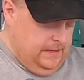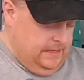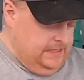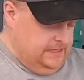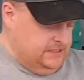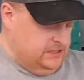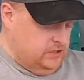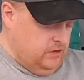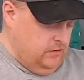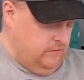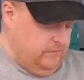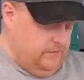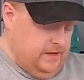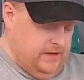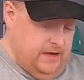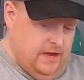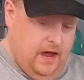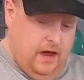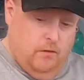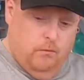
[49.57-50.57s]
He served
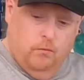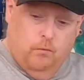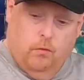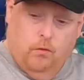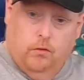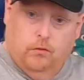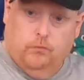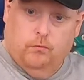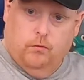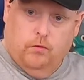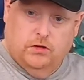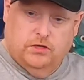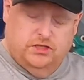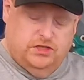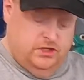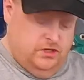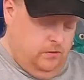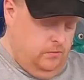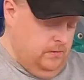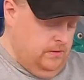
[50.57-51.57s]
in World War
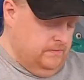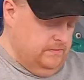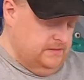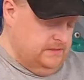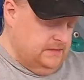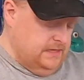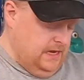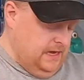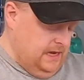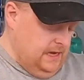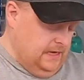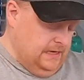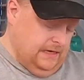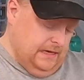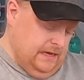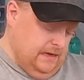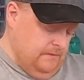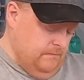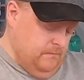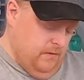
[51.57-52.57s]
II. He was,
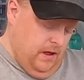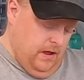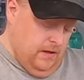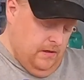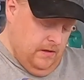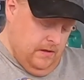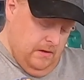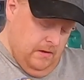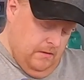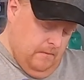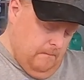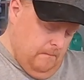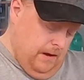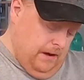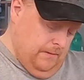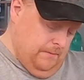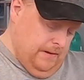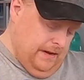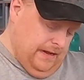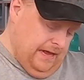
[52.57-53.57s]

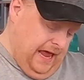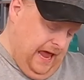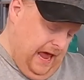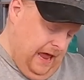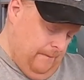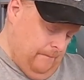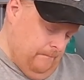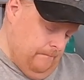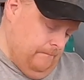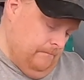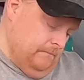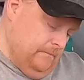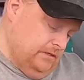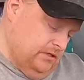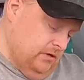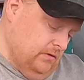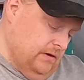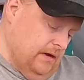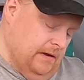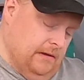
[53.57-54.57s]
might have been a captain,
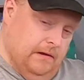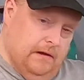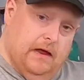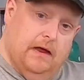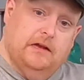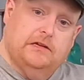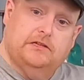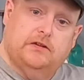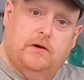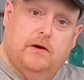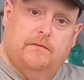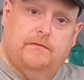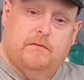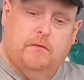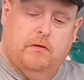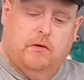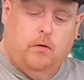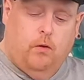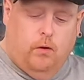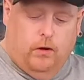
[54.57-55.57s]
so
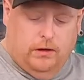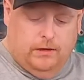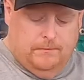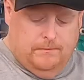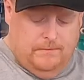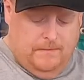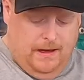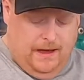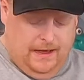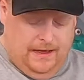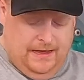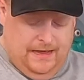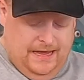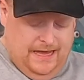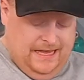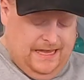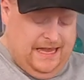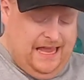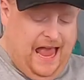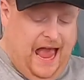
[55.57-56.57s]
everyone called him
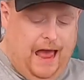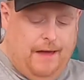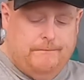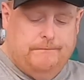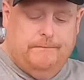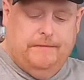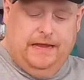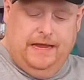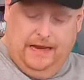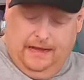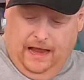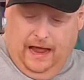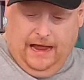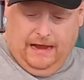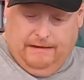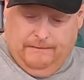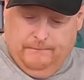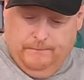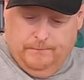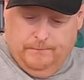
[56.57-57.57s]
Captain Eli.